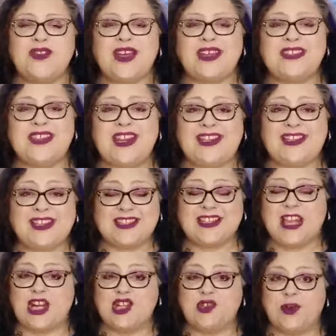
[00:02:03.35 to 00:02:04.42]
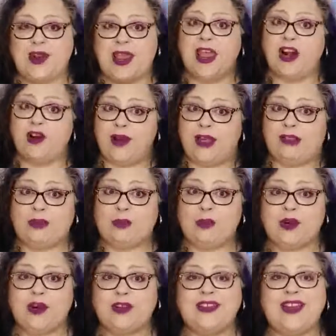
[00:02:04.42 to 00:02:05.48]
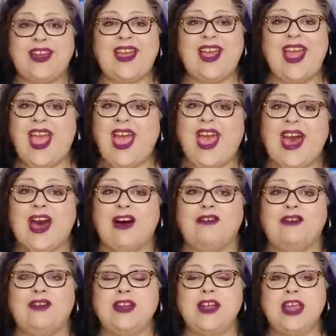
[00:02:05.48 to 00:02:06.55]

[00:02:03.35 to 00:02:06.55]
of us in this country and around the world have.